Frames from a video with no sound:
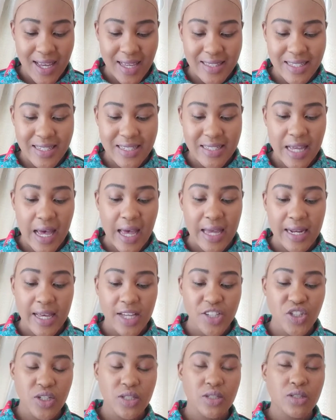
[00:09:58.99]
These
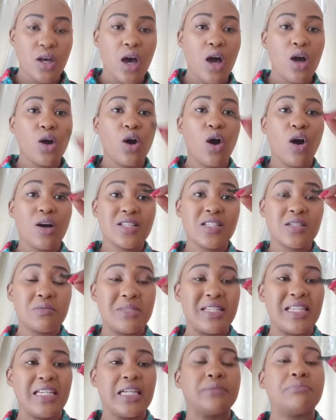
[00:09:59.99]
eyelashes cost
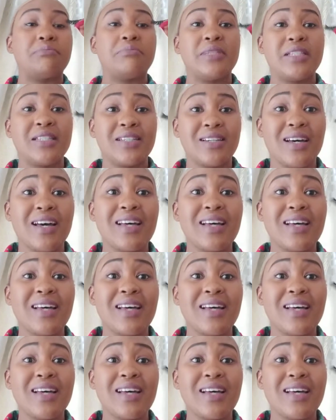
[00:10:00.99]
me a mere